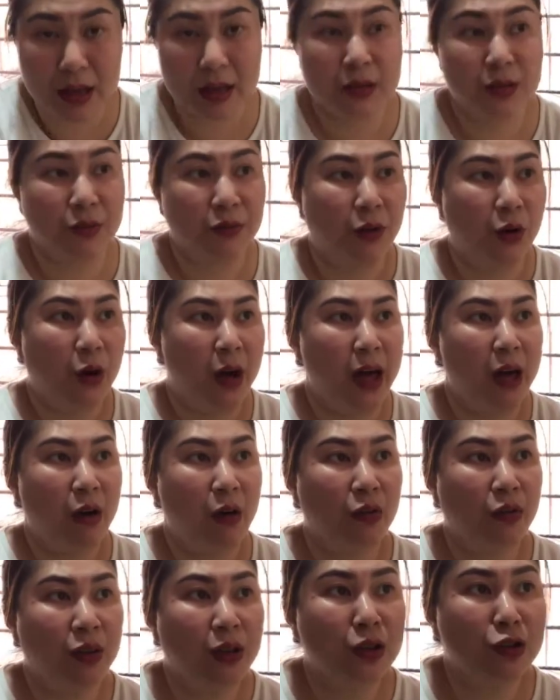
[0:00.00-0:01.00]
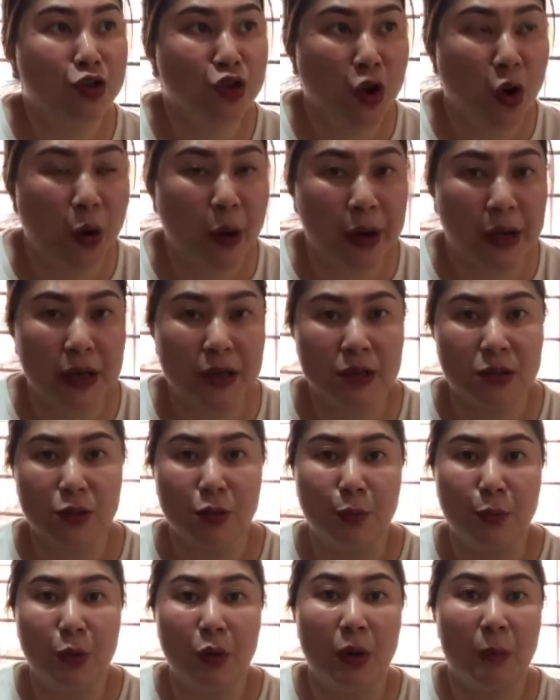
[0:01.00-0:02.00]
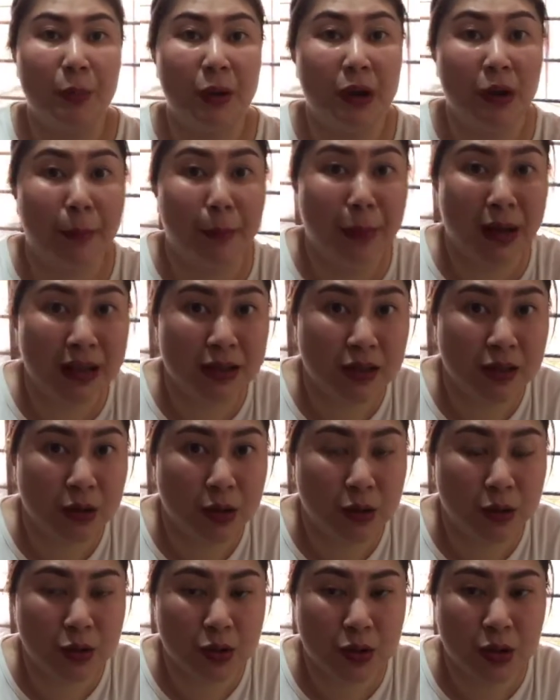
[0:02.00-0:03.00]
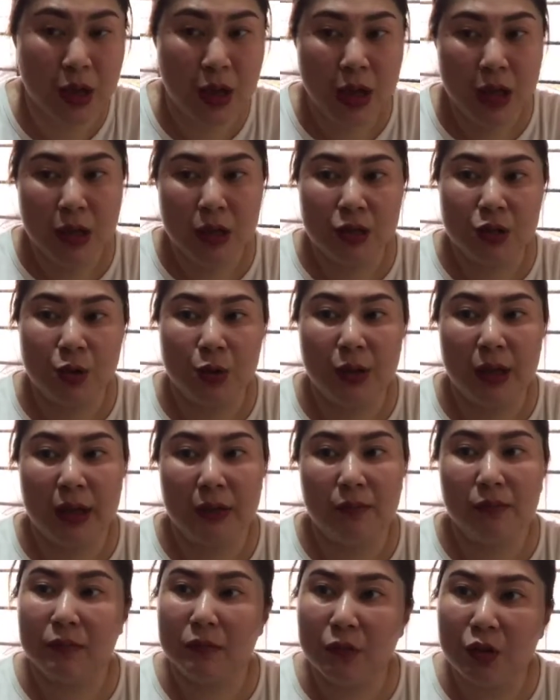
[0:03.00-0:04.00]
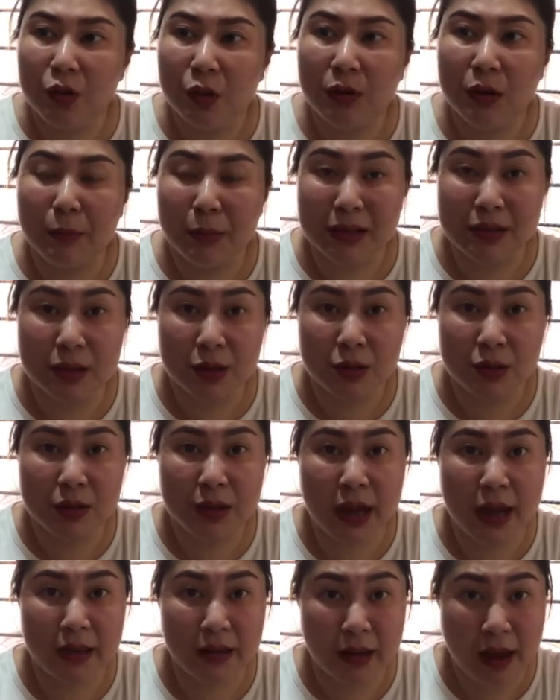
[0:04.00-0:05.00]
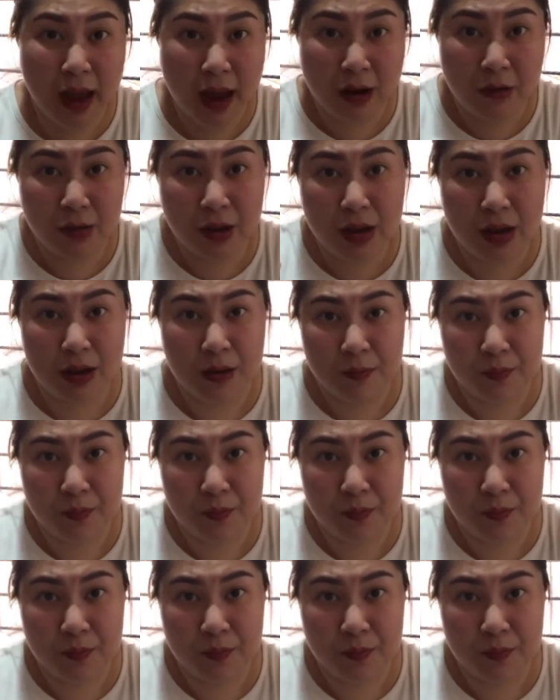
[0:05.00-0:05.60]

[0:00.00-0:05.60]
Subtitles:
It's for healthy joints, to build a bit of muscles so that, you know, the muscles can carry